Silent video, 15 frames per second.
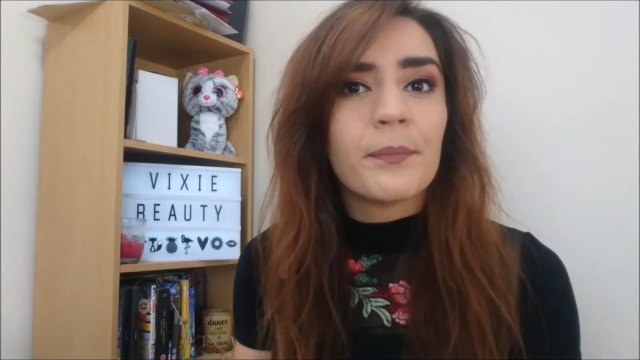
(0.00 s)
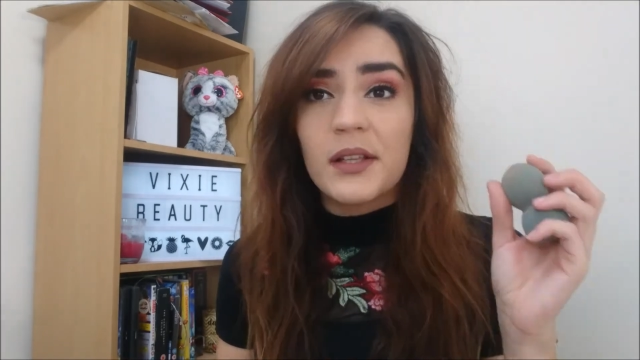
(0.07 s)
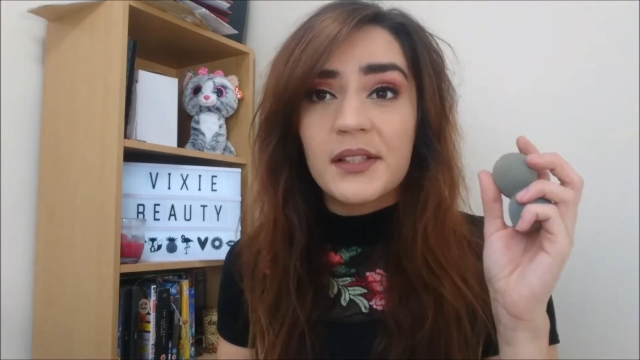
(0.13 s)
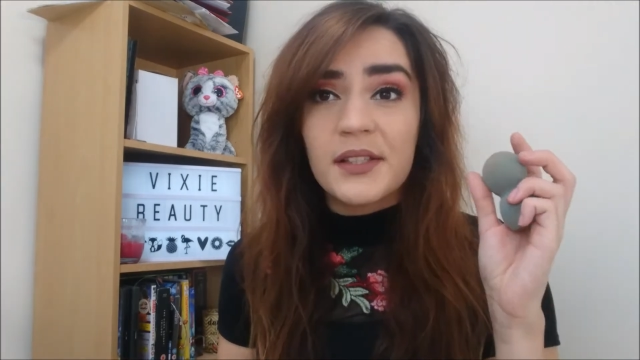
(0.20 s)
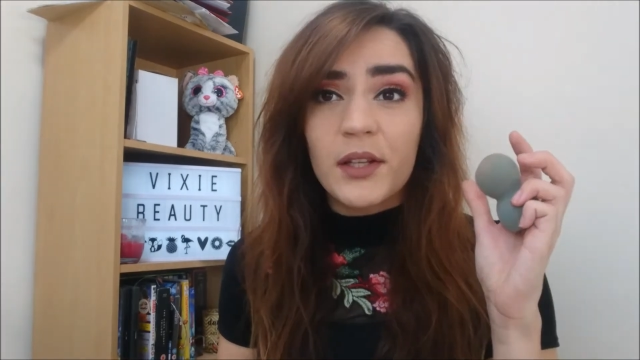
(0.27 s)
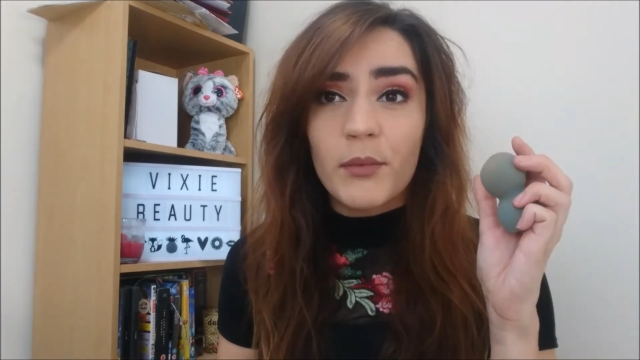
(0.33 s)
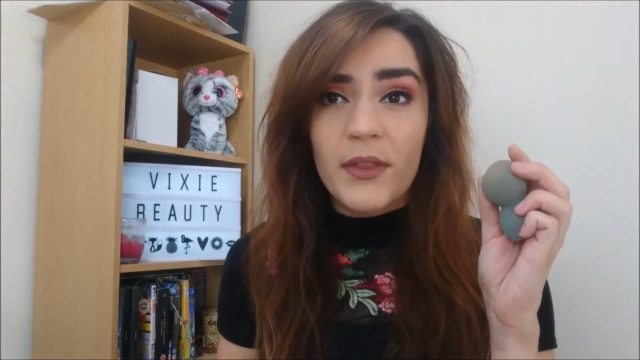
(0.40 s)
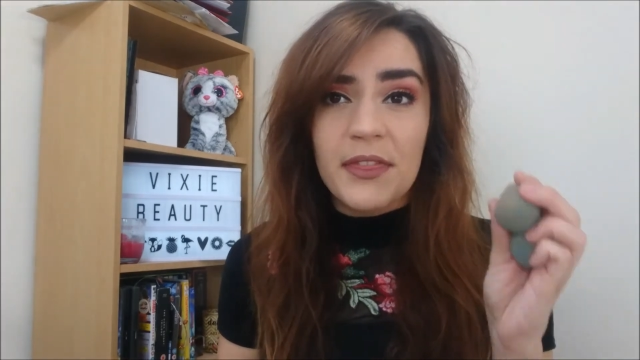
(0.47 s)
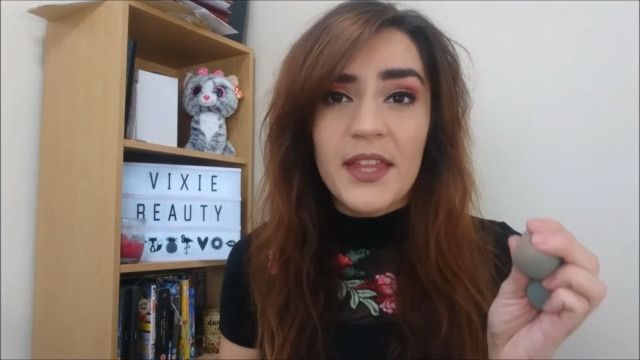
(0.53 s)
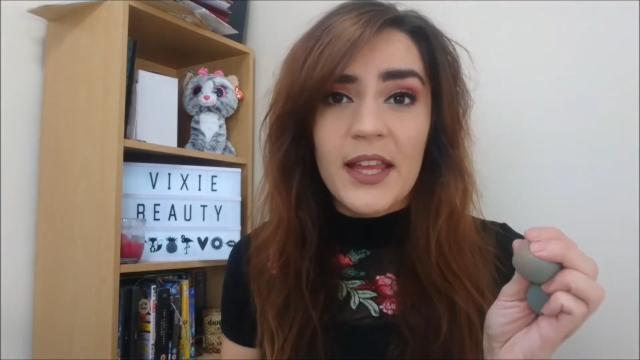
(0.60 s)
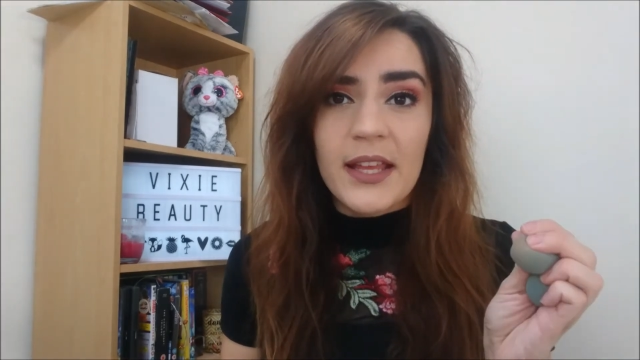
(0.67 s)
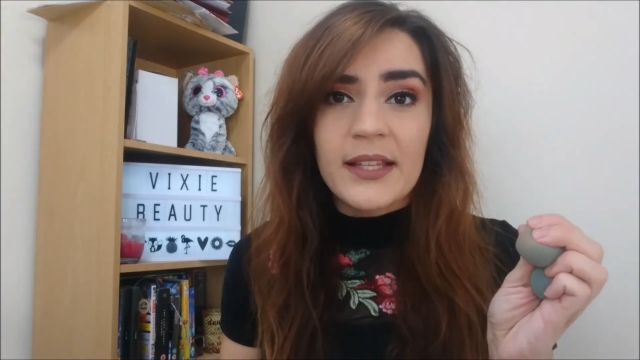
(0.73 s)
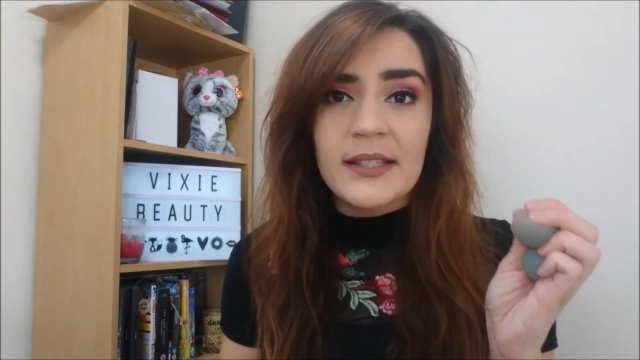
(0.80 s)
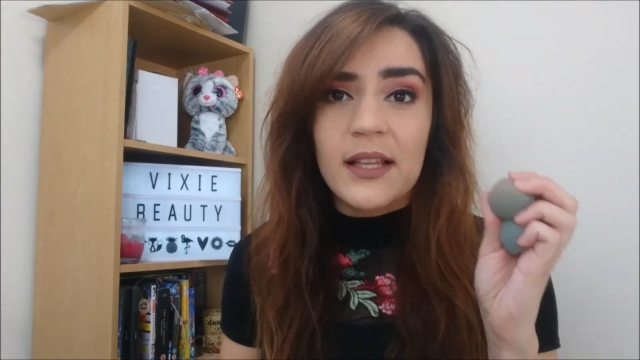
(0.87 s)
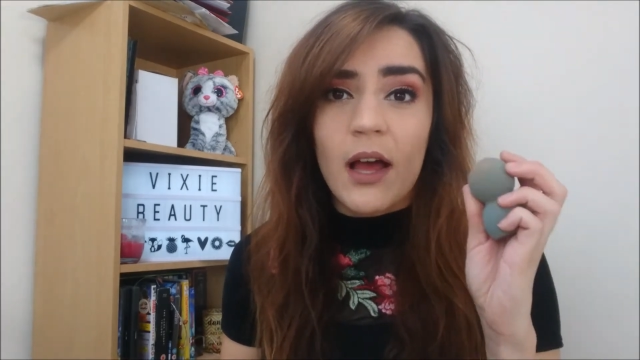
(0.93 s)
So with this,
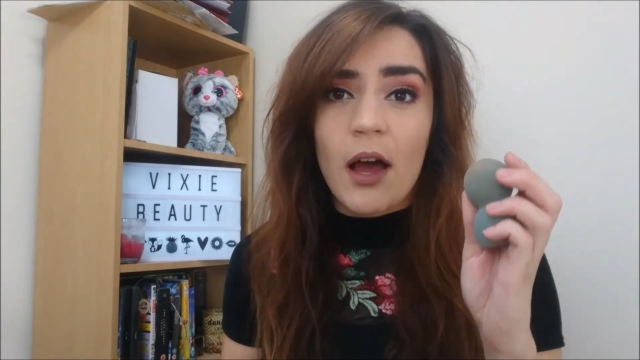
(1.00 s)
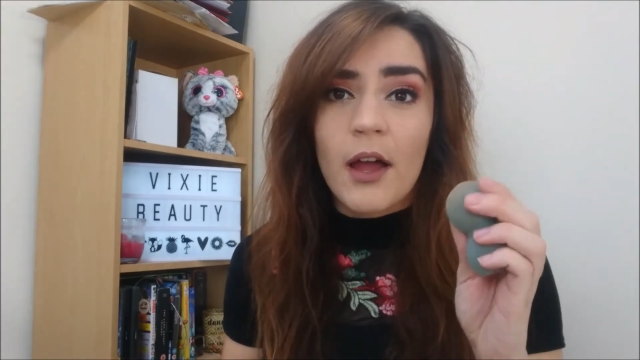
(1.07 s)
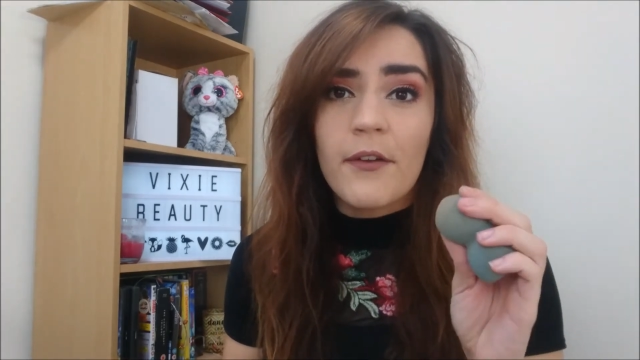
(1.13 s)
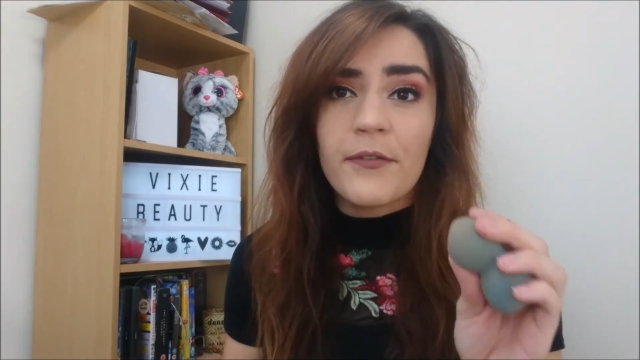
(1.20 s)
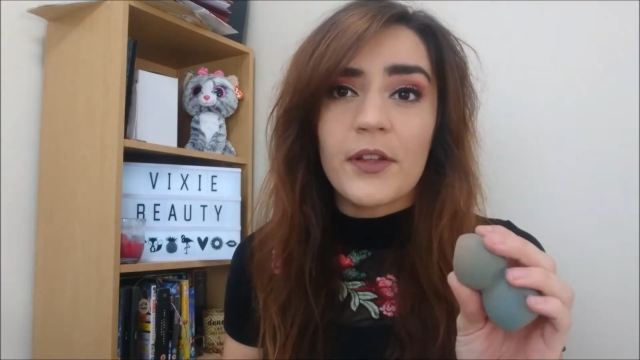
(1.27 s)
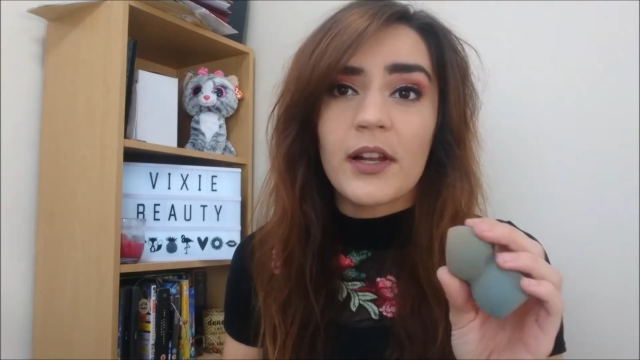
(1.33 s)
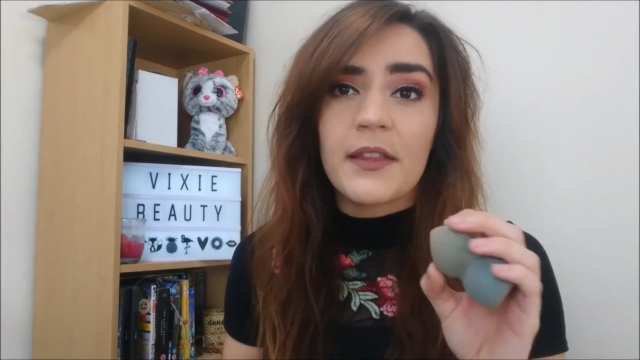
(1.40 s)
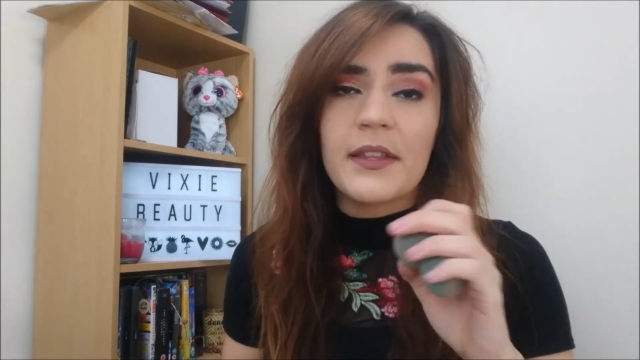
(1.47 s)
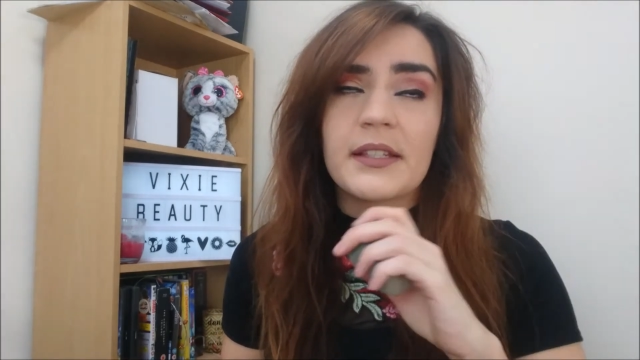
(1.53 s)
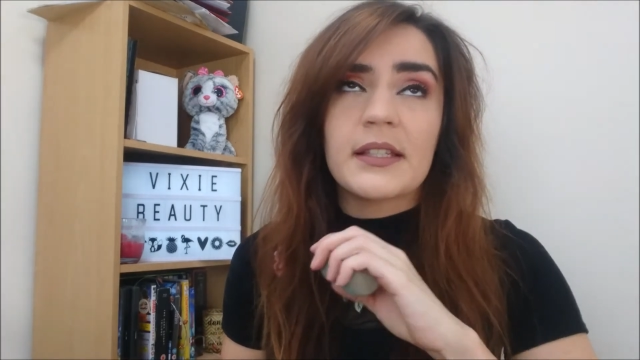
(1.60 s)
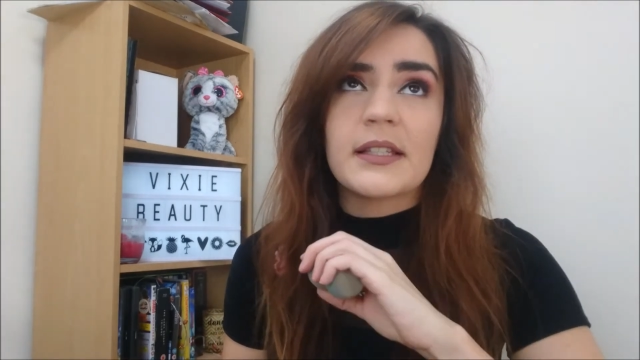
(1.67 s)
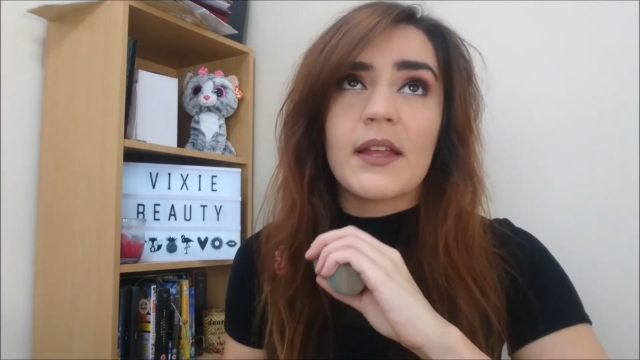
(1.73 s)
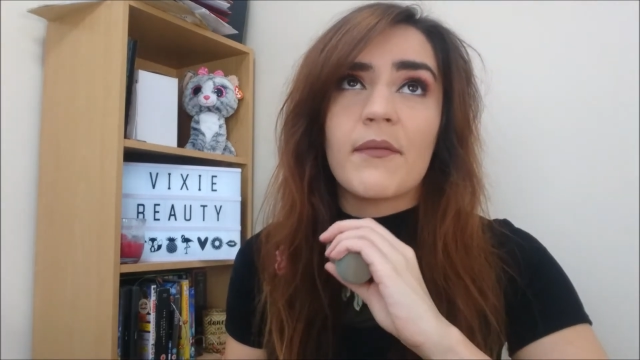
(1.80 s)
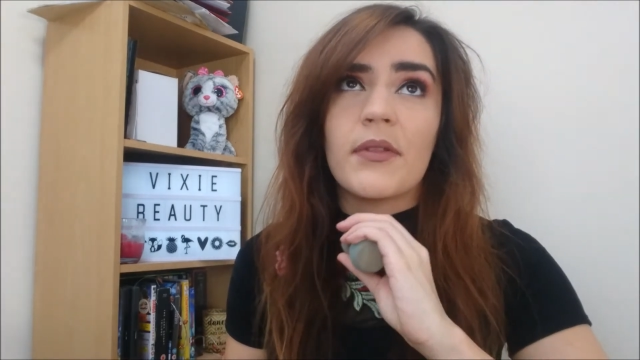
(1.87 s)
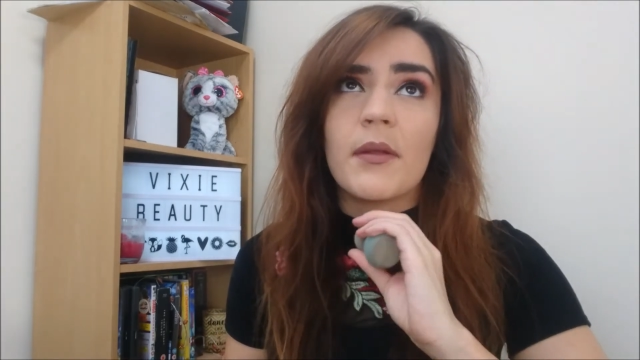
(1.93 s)
I feel like this is
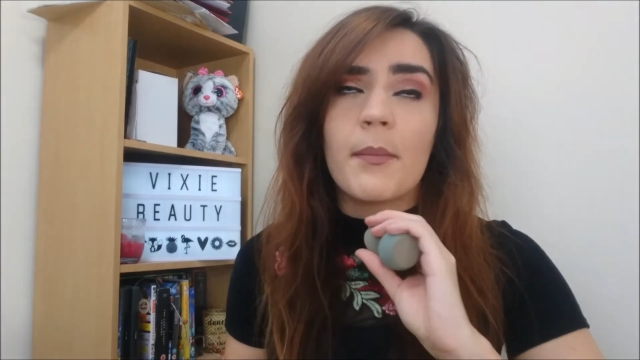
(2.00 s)
giving the